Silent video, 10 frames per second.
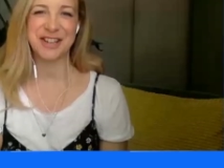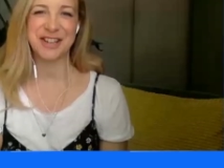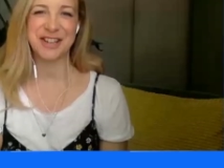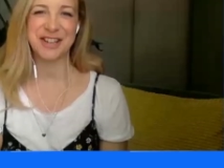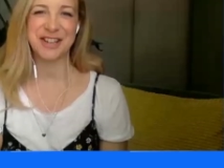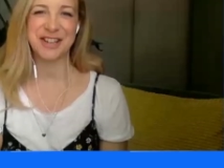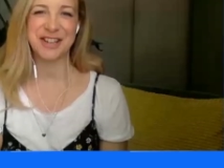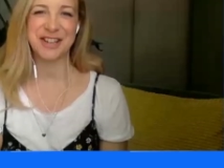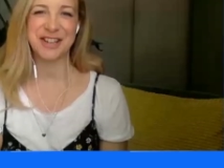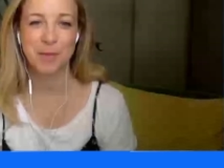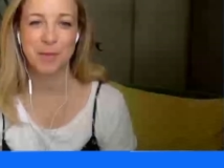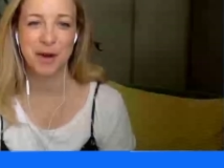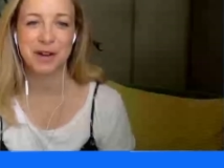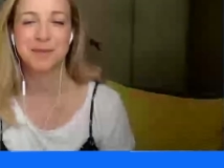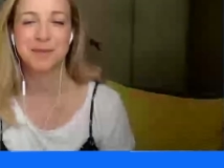It's very
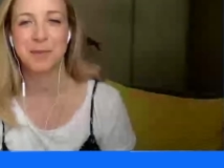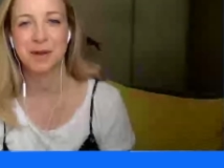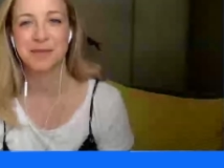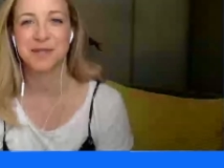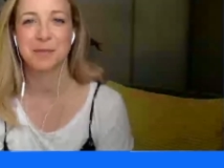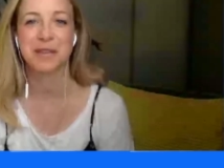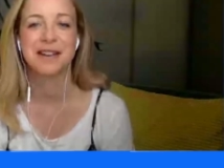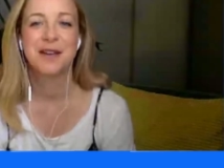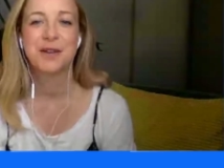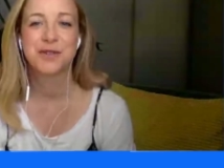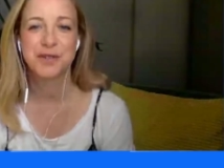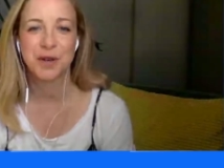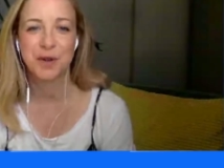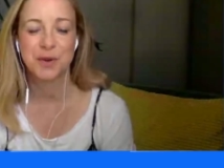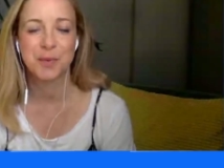inspiring to be part of something
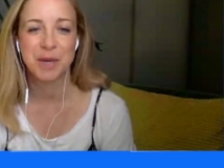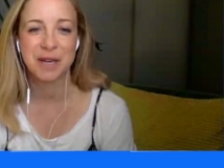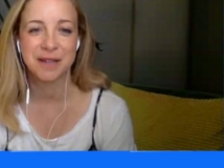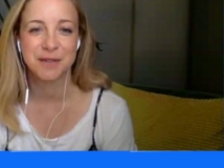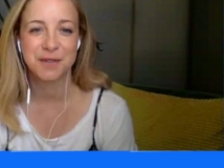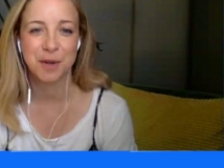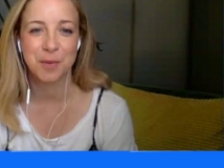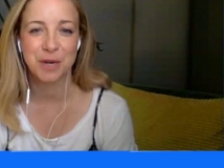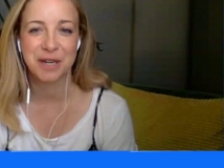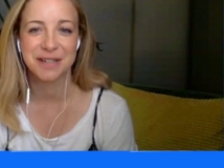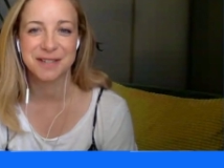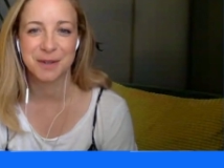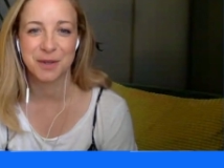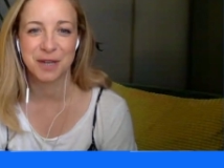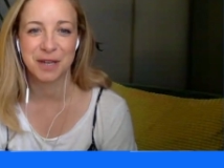so big and so brilliant.
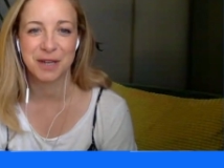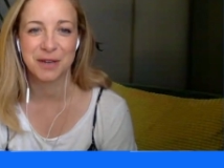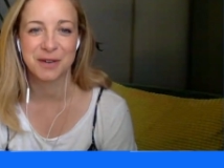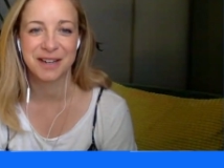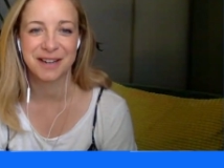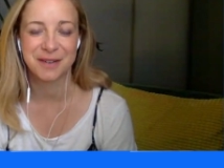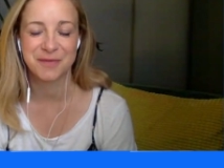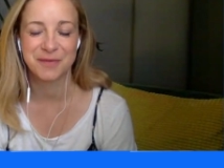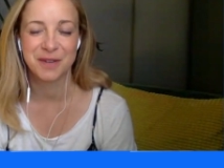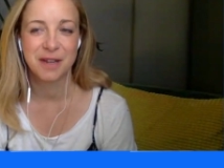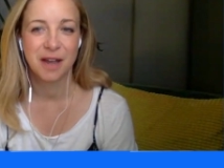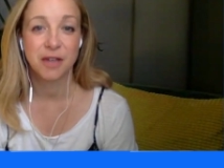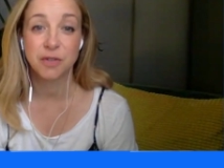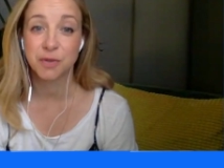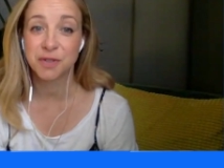So thank you. I
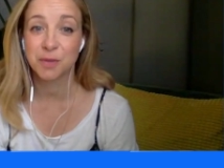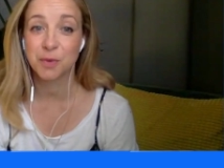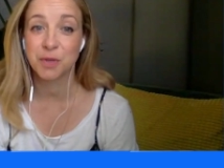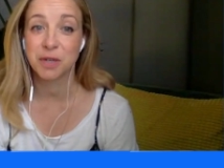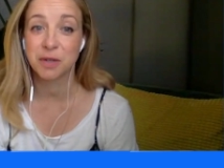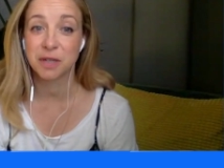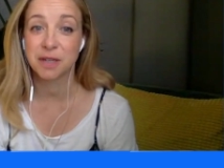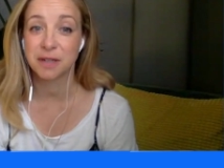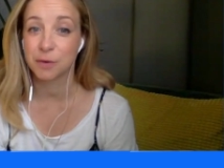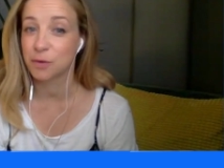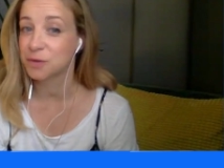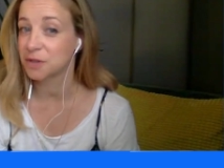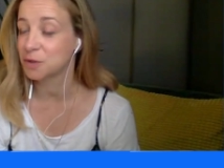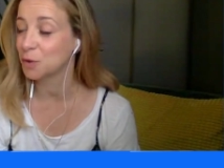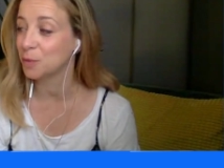should also warn you that you're
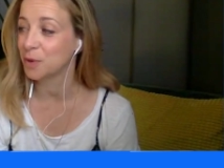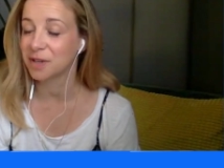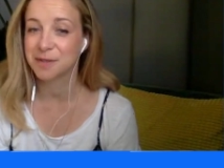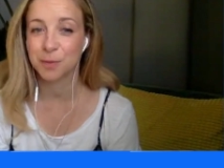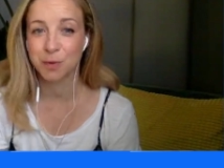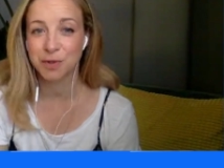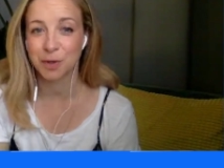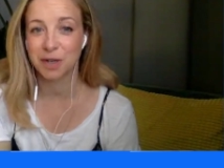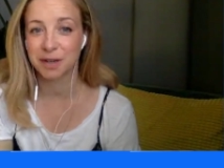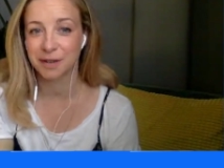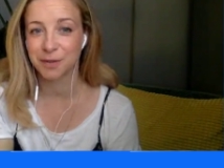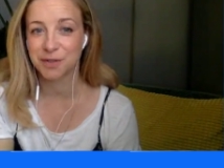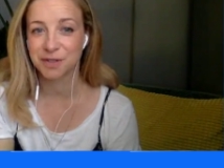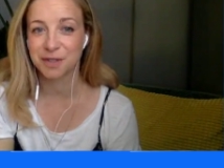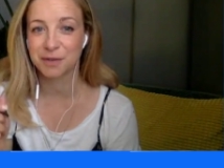also joined by a small toddler who's
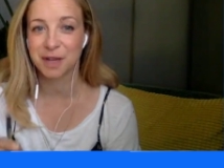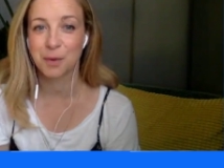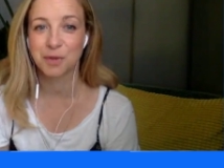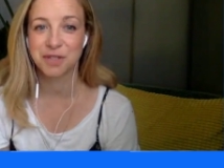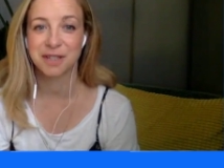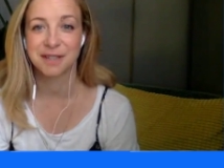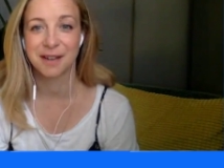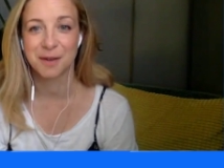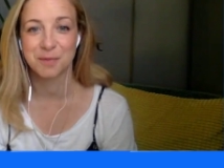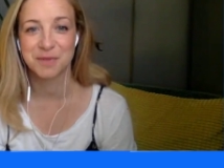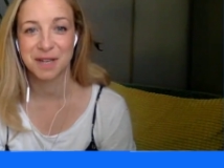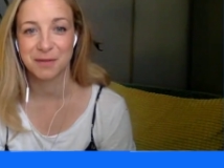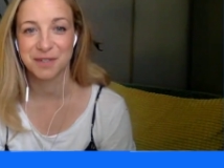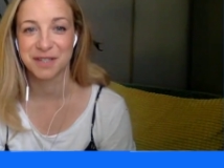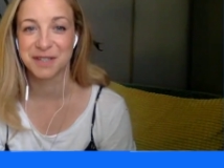just over there watching
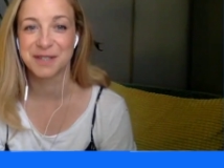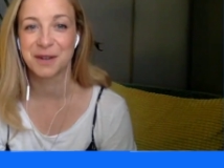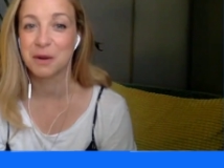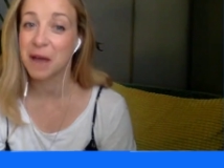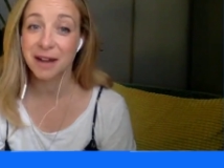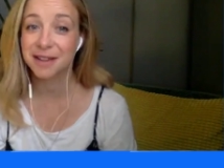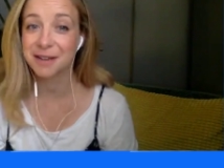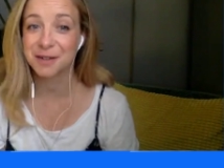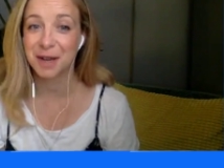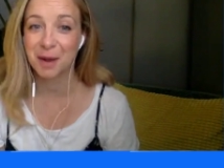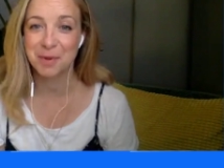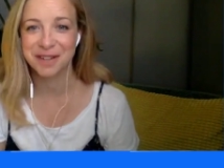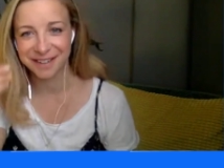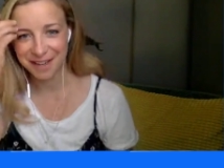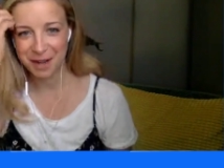television. So anything could happen.